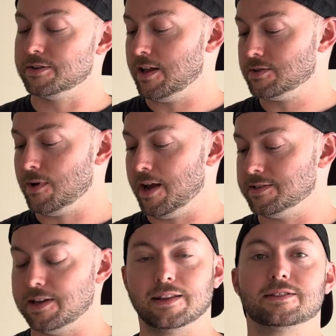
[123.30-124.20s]
that's why I
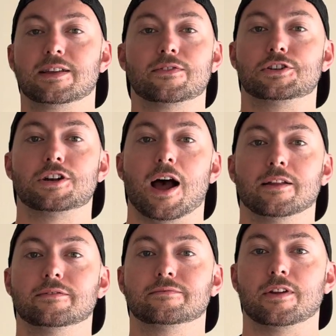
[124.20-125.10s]
said, let's give it a shot.
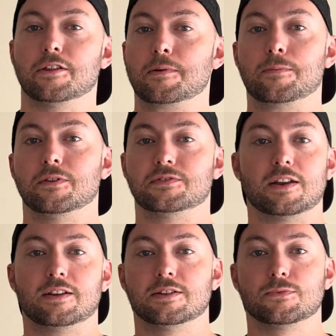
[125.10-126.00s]
Other people have said
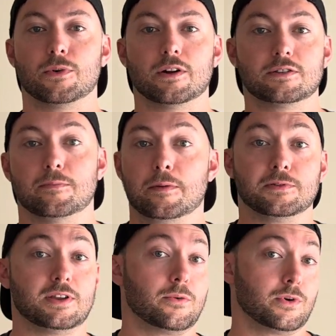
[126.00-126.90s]
it doesn't work. Some people
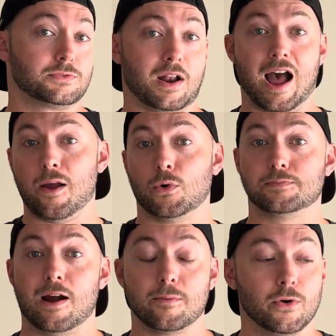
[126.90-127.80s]
say it works with high
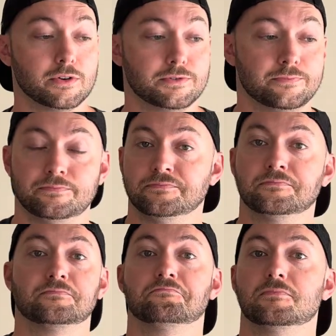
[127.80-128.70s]
horsepower motors.
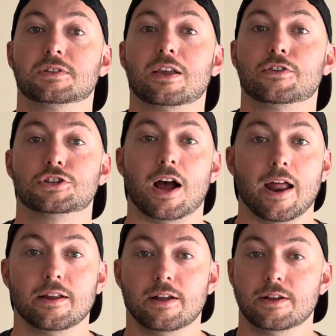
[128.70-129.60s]
Let's give it a shot.
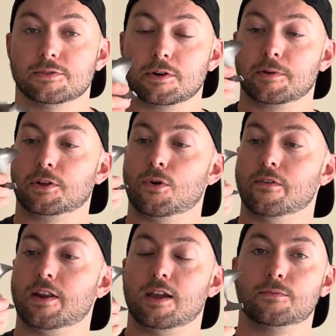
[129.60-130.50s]
We're gonna bring the
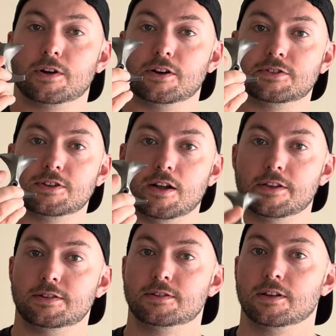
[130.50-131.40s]
Corvette in, we're gonna install
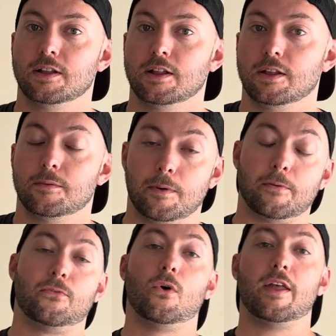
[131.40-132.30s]
this. But
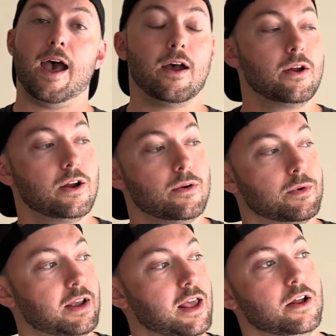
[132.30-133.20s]
before that,
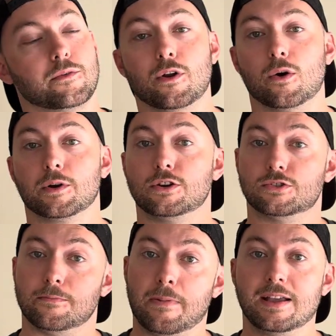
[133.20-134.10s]
we're gonna get on the road, we're gonna do
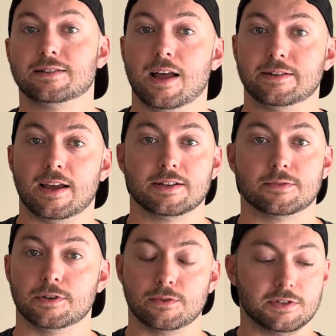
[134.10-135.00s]
some baseline tests.
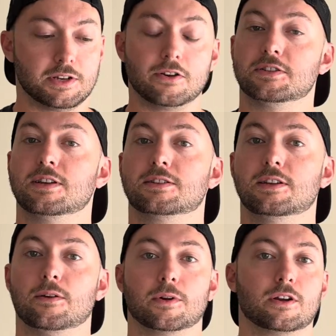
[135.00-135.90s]
We're gonna do a 0 to
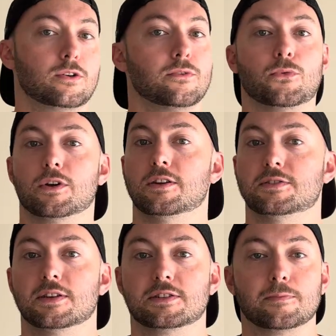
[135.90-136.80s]
60, and we're gonna do a 40 to
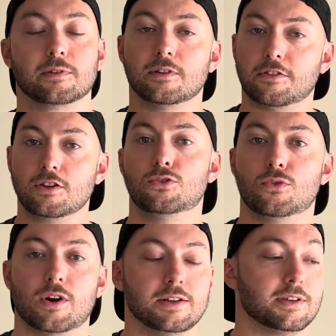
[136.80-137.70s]
60 pull. Nothing too
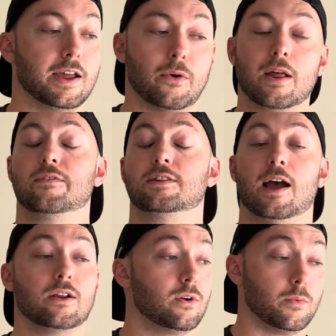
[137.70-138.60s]
crazy. I don't have a
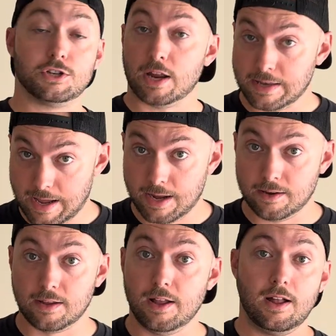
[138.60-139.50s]
dyno, I wish I
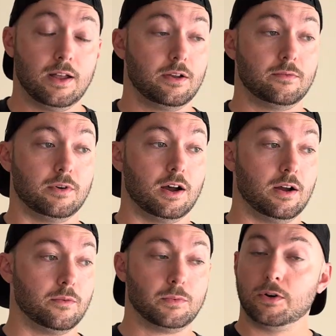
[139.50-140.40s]
did.
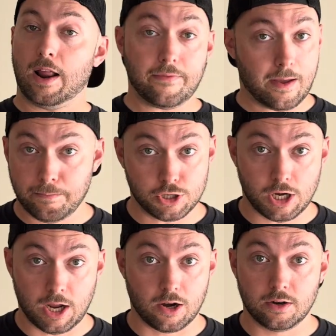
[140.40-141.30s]
We don't have that budget
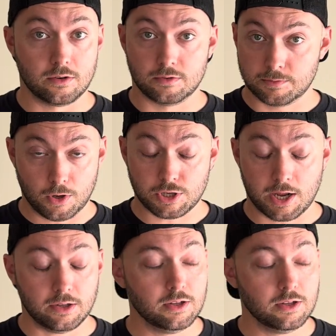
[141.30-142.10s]
here, small channel.